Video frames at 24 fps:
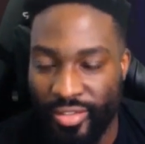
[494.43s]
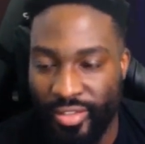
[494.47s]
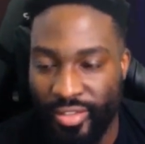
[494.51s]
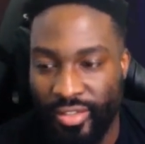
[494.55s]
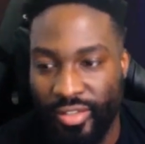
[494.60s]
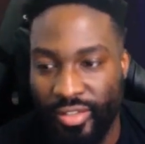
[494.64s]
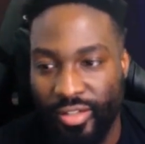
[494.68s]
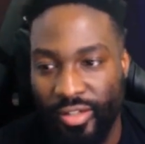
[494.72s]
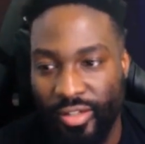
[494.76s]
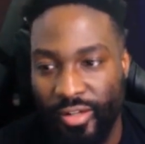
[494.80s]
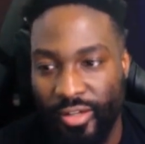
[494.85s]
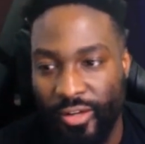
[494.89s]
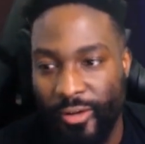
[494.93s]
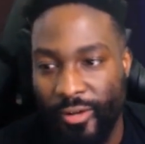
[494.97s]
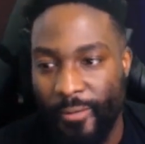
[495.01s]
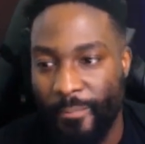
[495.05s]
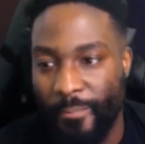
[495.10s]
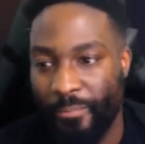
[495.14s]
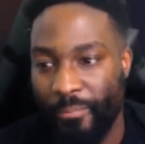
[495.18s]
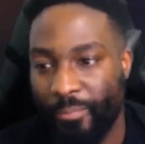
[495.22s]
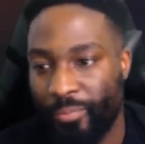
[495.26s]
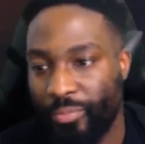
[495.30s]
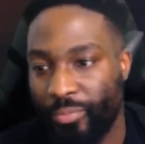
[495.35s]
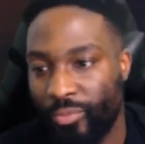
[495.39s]
And
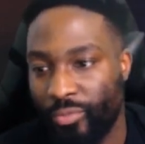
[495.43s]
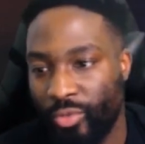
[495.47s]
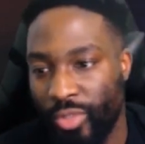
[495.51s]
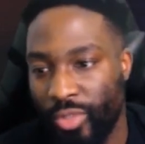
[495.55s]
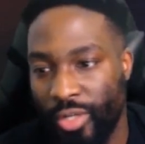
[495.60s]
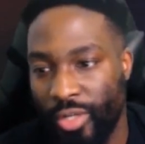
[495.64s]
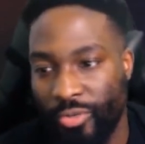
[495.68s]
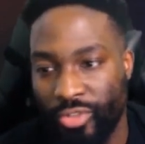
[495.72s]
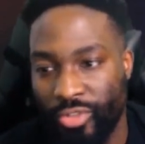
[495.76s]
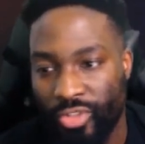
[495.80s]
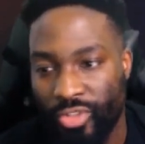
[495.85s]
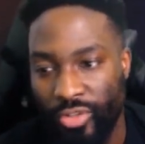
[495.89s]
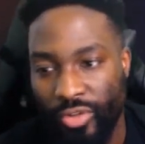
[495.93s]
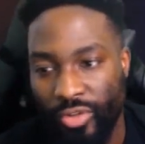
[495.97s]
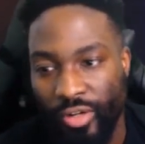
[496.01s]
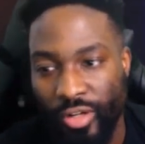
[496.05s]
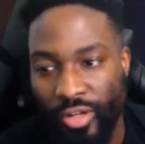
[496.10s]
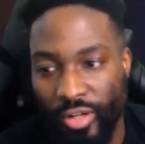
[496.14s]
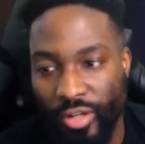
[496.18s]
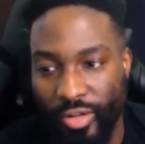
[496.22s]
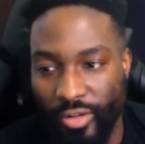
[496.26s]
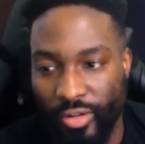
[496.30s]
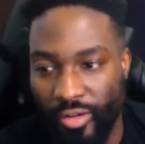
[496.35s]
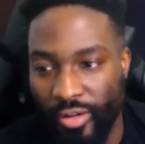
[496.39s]
when they were showing
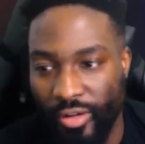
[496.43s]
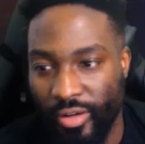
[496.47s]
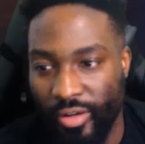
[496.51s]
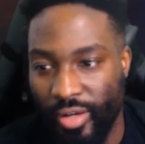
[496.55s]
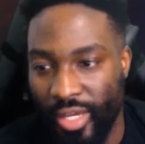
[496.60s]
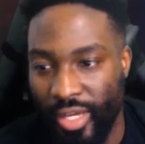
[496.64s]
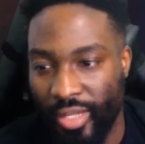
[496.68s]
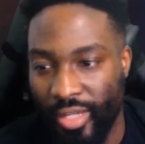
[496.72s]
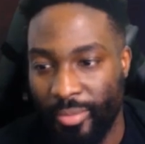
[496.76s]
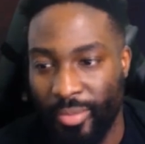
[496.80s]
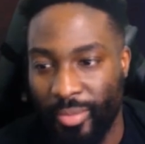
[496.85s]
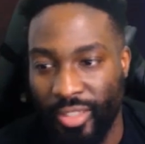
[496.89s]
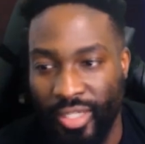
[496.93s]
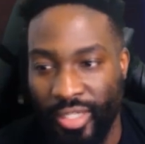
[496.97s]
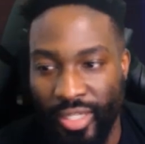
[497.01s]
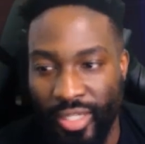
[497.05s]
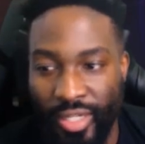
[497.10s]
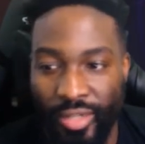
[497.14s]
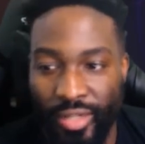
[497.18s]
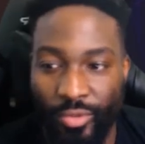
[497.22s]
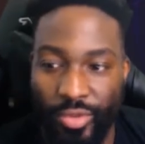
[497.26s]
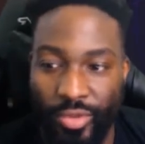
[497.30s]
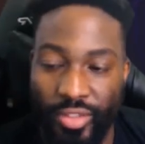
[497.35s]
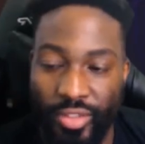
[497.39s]
her at the
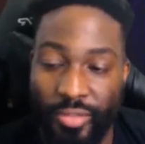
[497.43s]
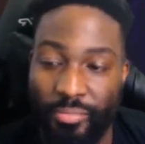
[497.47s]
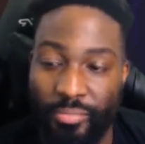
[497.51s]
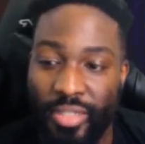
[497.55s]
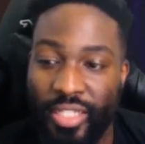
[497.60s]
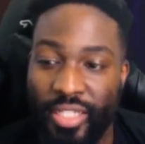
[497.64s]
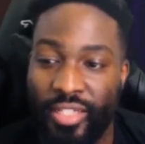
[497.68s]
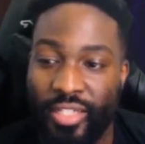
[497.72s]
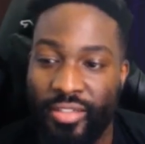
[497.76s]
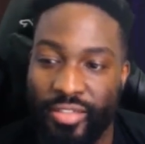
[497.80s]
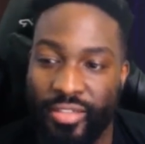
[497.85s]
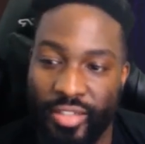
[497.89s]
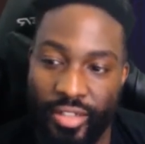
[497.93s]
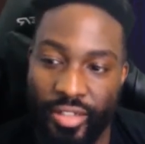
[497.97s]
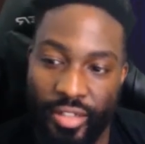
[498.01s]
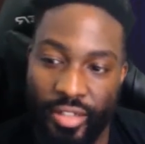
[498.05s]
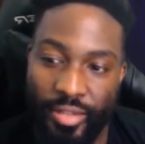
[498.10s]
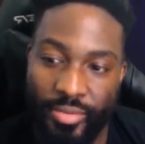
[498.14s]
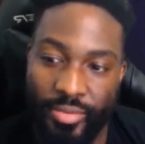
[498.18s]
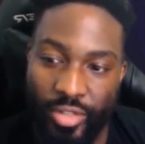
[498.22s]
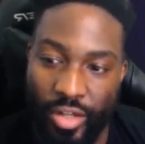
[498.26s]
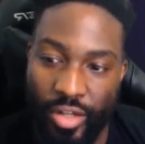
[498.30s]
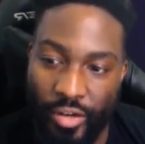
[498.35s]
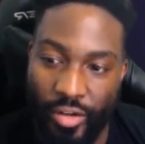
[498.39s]
beginning with the meaty
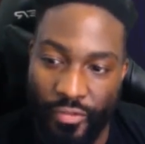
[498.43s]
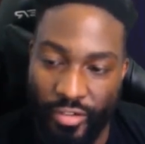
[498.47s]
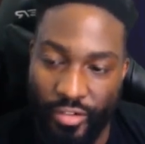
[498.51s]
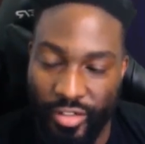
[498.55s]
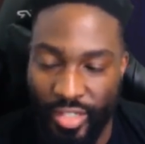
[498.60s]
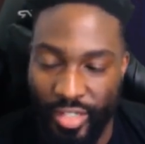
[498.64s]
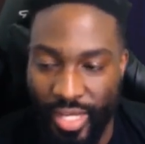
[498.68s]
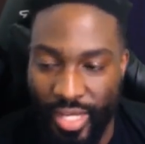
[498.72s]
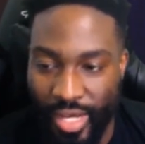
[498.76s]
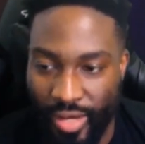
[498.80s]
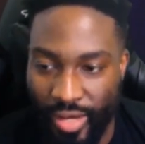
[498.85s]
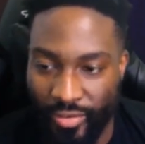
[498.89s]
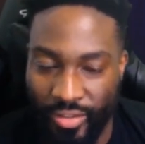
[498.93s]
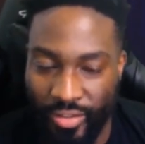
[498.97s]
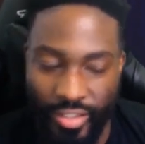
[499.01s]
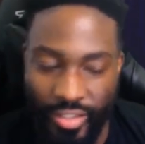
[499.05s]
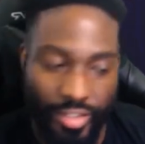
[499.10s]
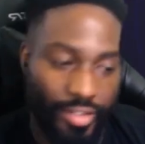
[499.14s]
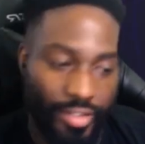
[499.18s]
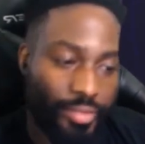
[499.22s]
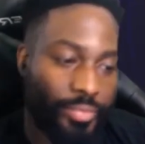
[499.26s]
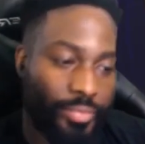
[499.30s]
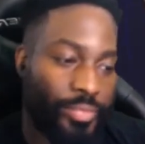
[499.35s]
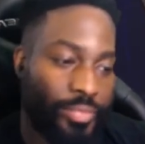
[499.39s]
setups off of the dive
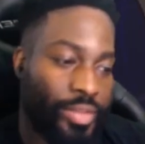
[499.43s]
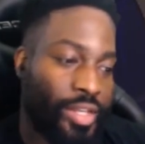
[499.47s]
kick,